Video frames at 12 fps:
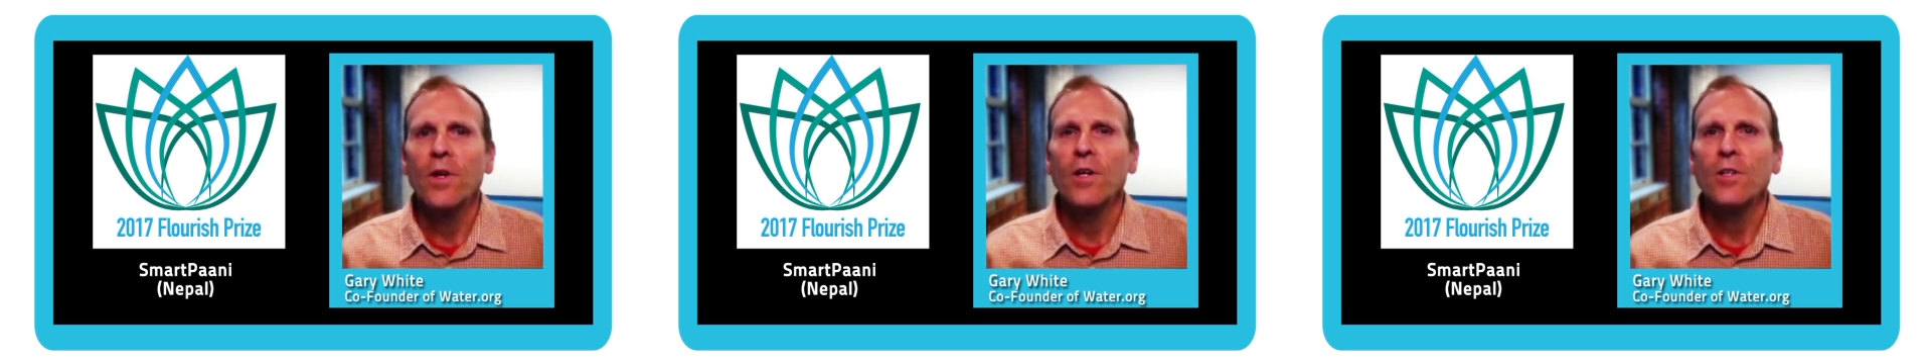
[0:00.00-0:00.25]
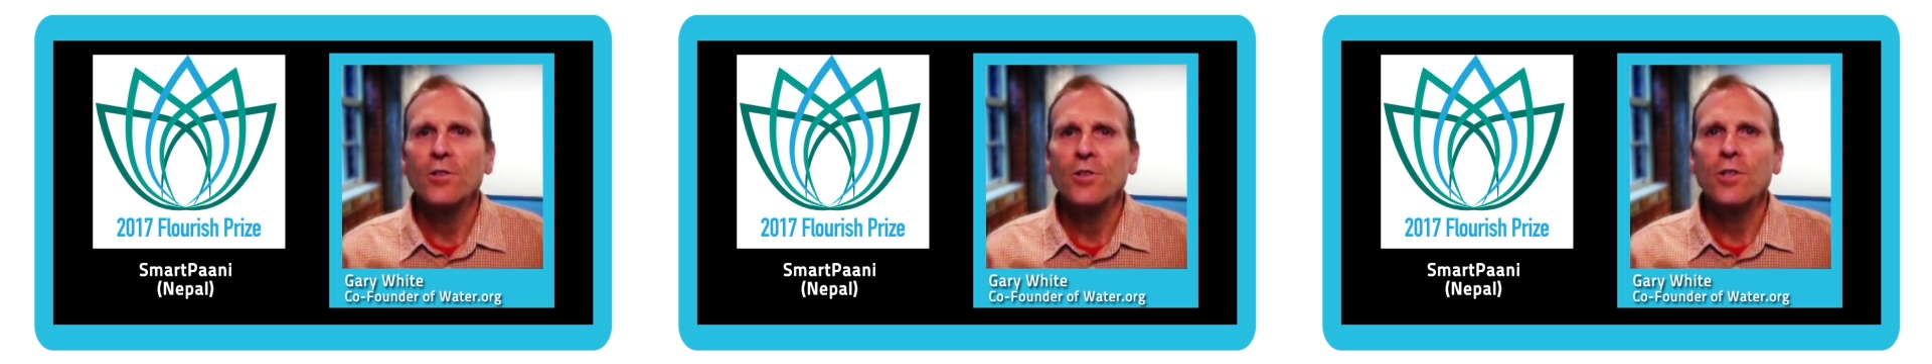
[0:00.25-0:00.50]

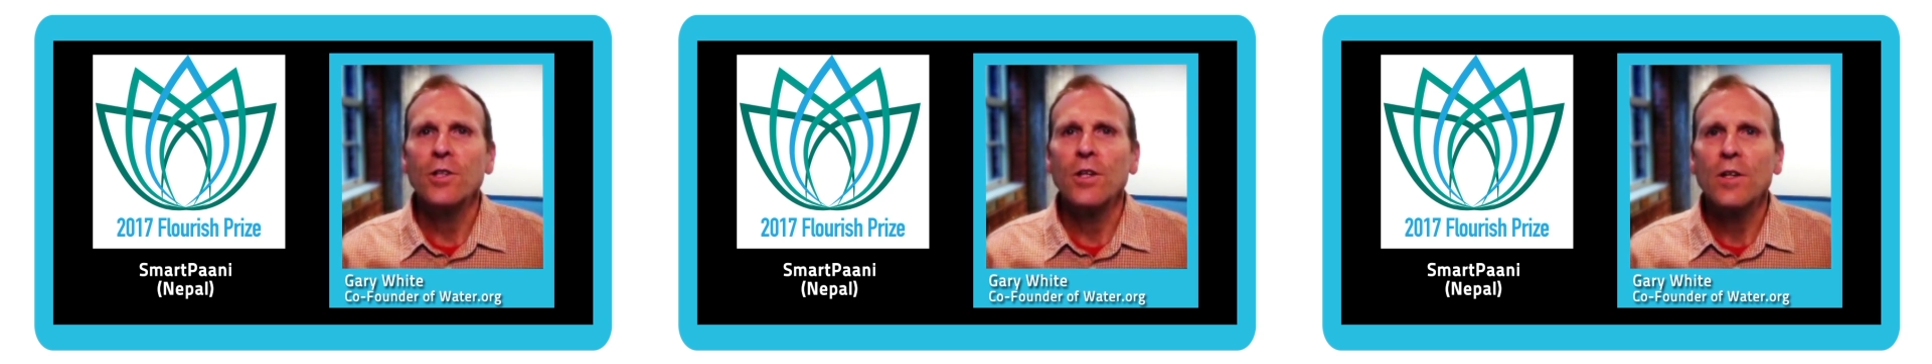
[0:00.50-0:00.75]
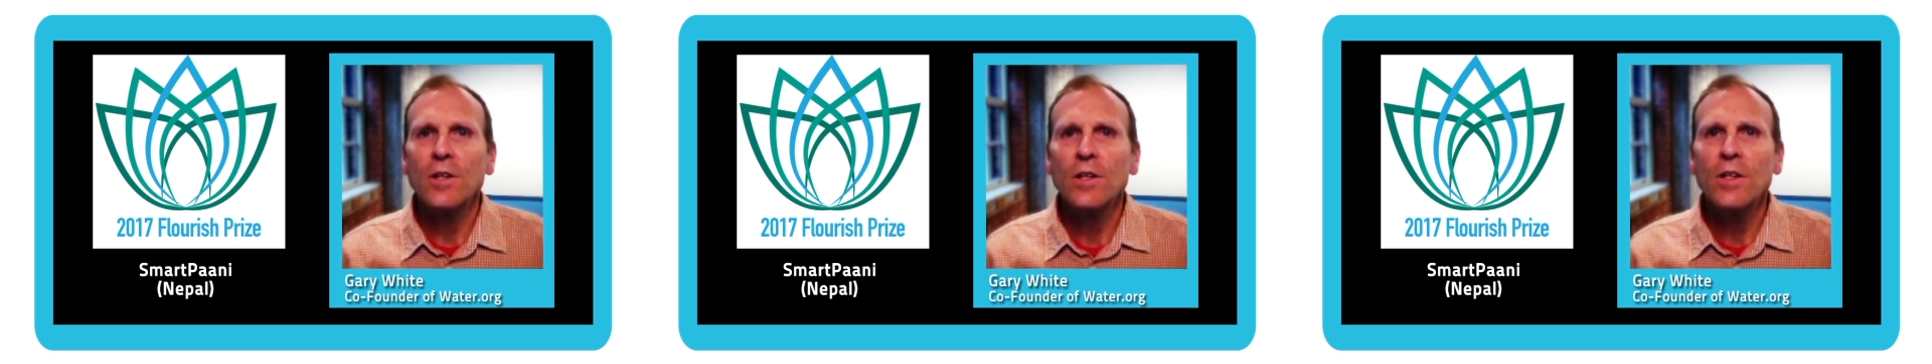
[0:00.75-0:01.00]
ensuring
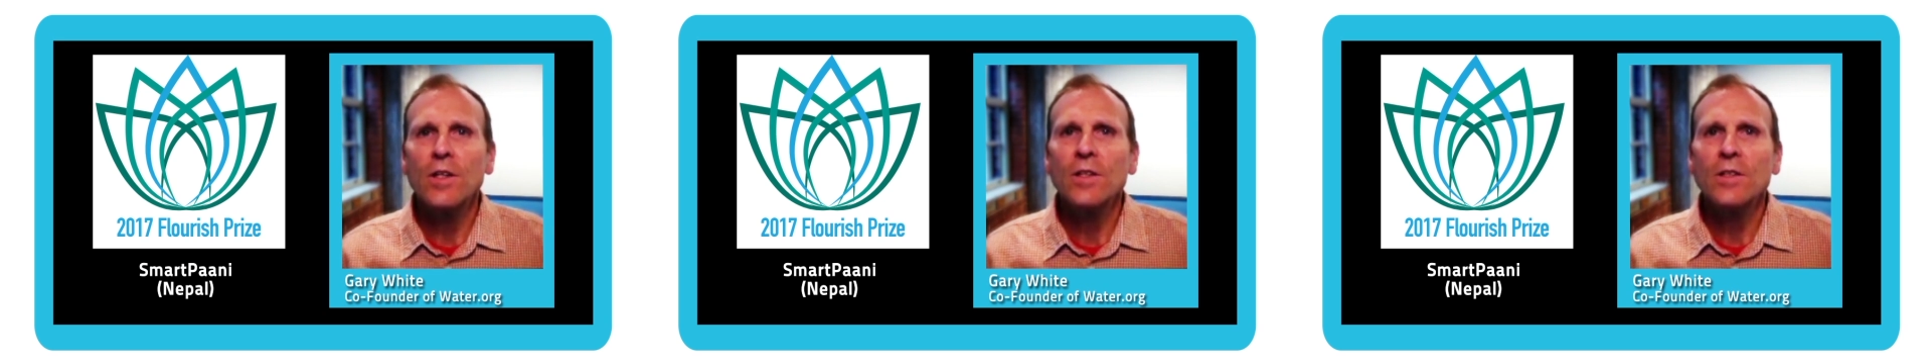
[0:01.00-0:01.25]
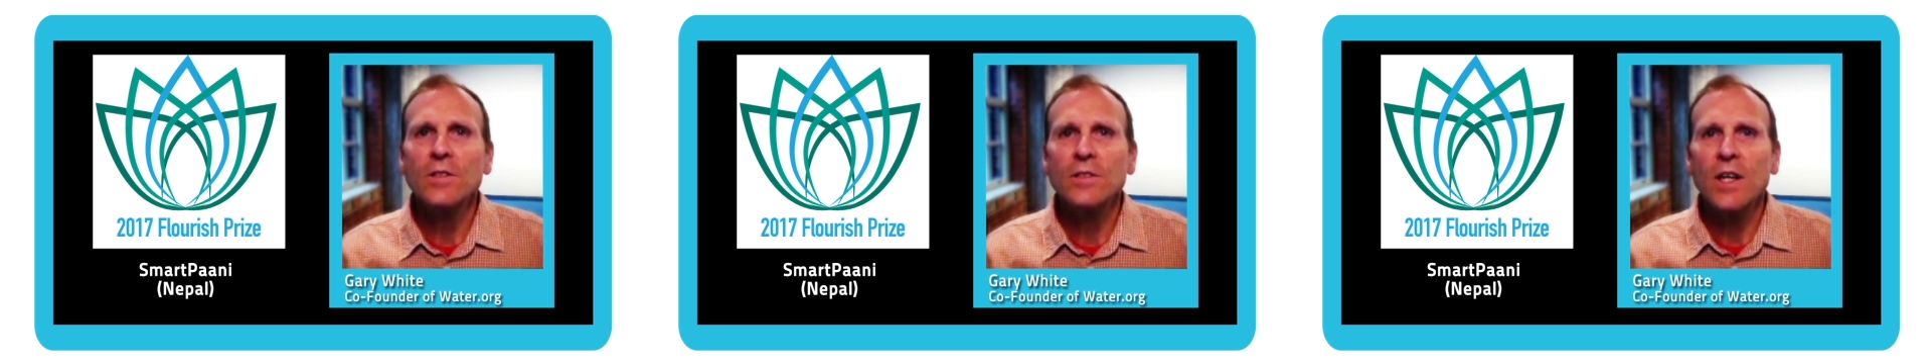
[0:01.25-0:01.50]

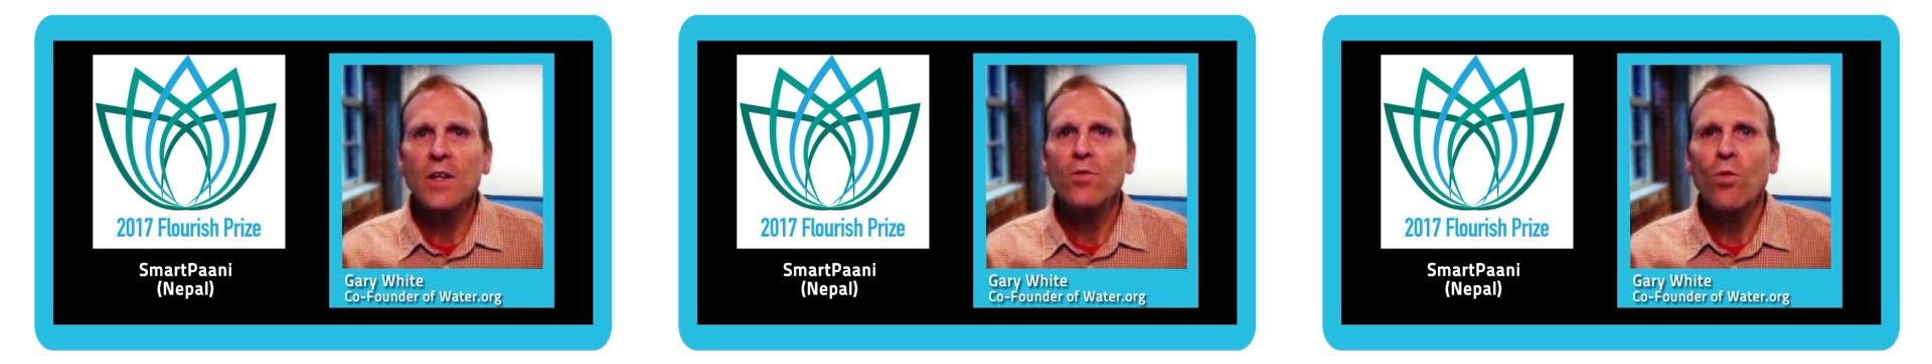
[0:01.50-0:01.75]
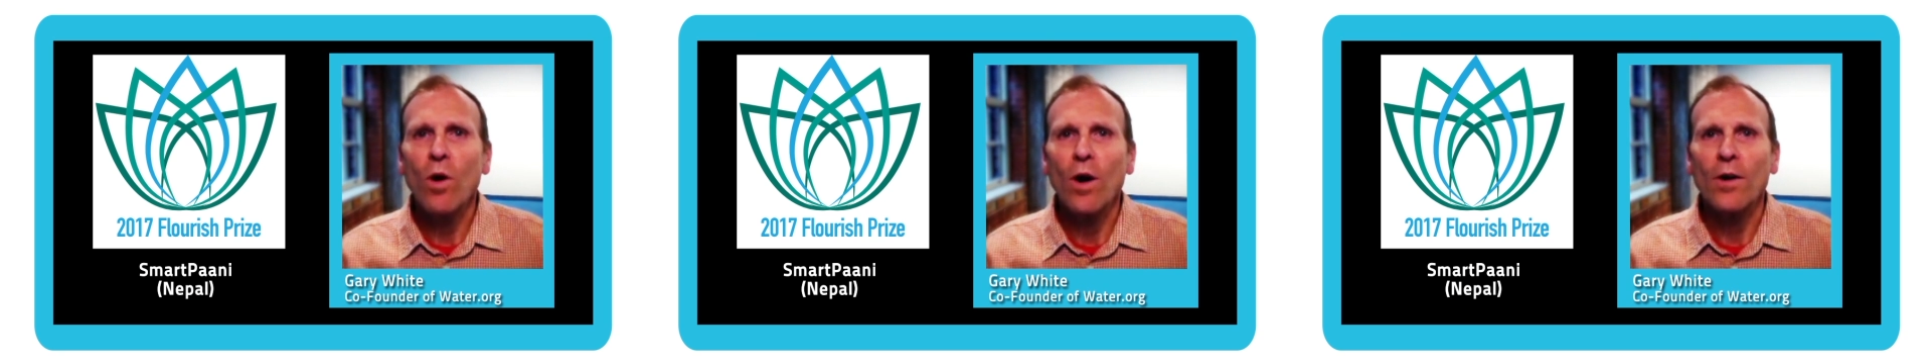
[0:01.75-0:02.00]
clean, safe
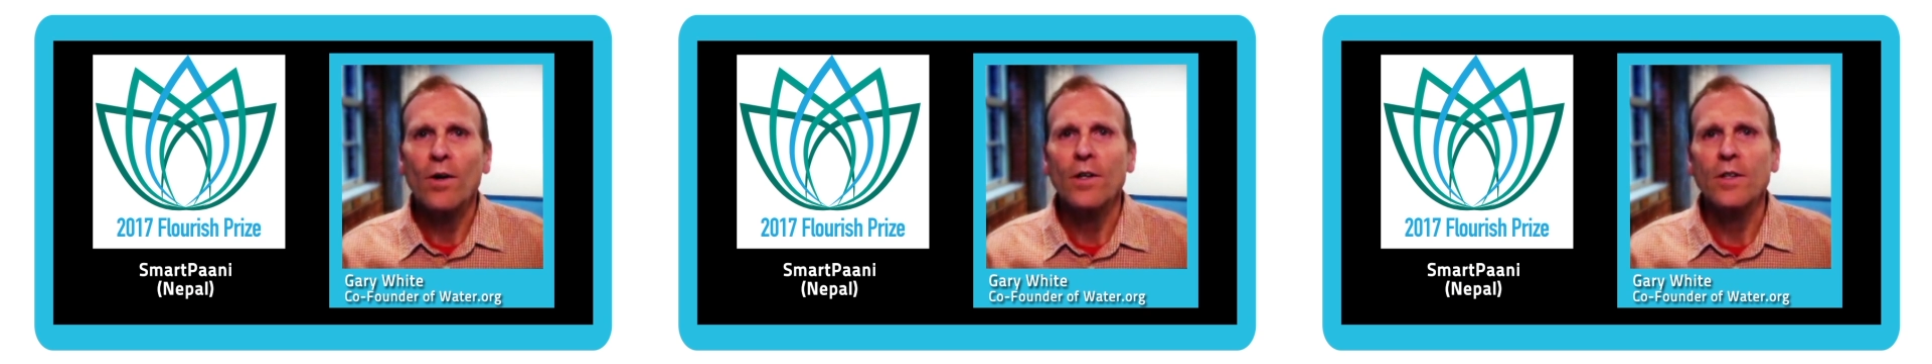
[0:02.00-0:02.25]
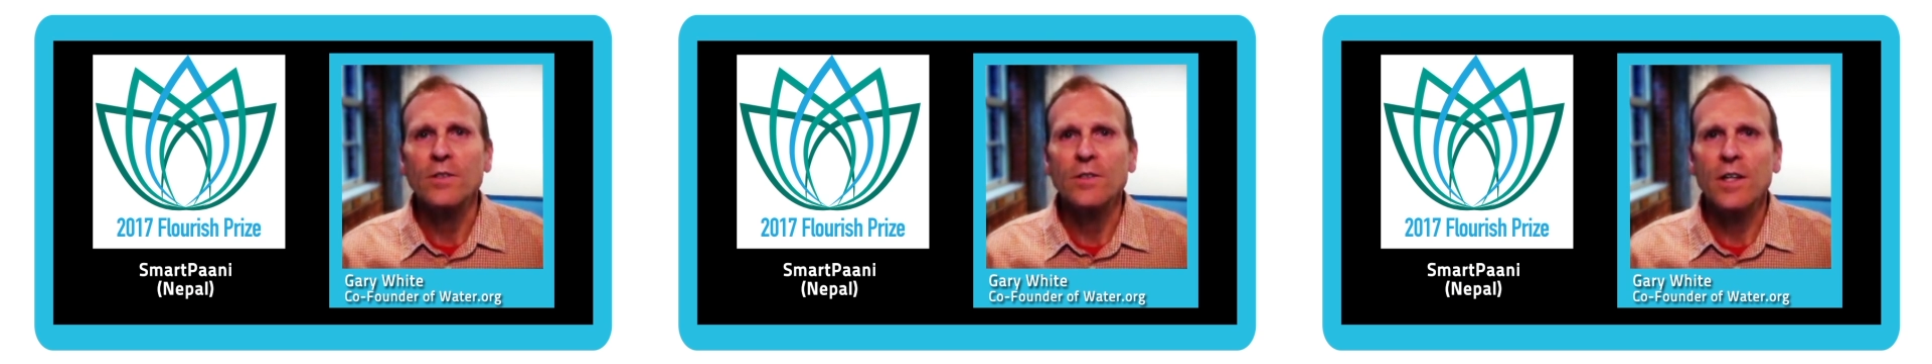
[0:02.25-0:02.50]
water
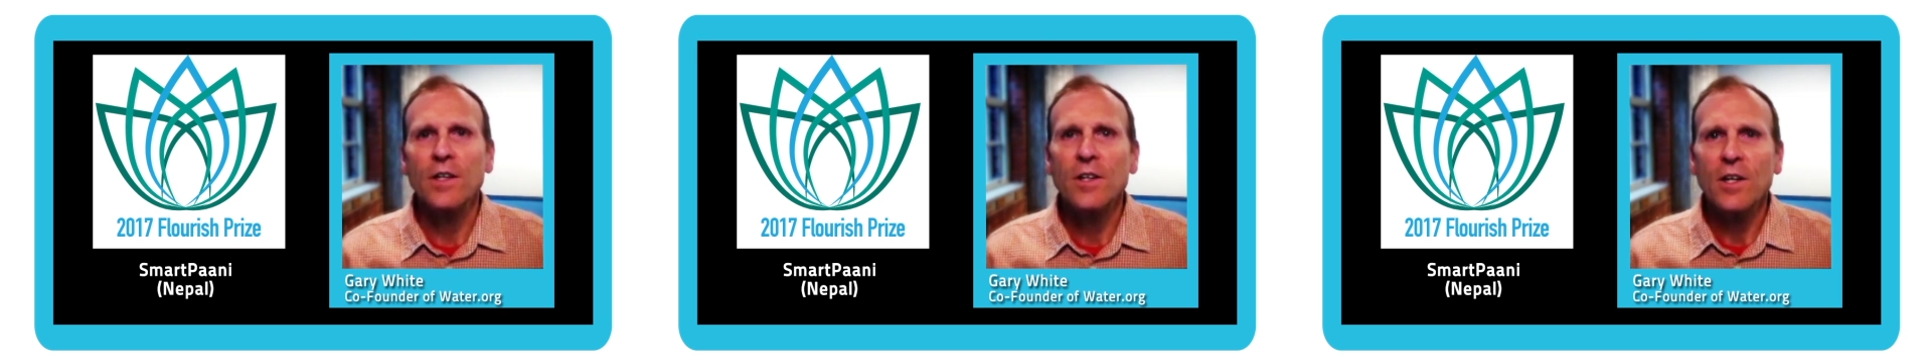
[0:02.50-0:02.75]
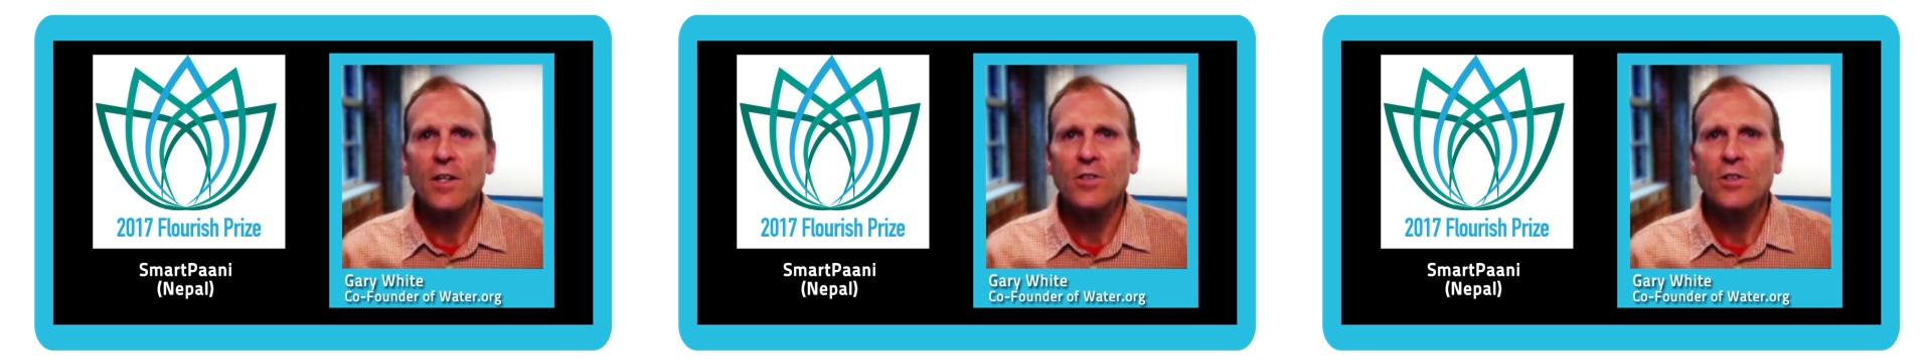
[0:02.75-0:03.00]
and
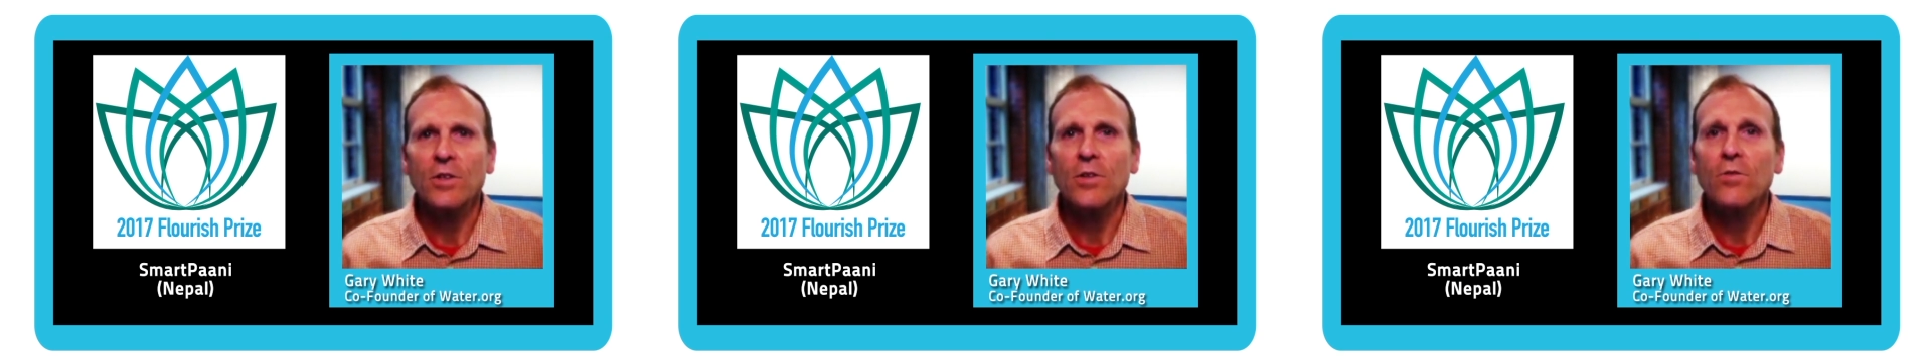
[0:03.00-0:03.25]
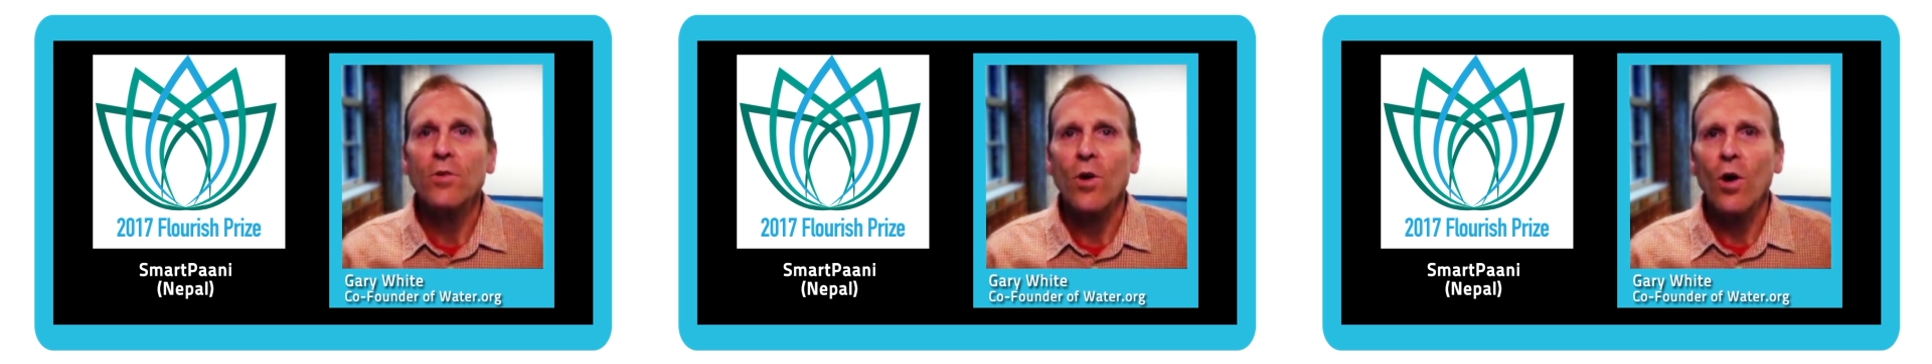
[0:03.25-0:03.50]
sanitation for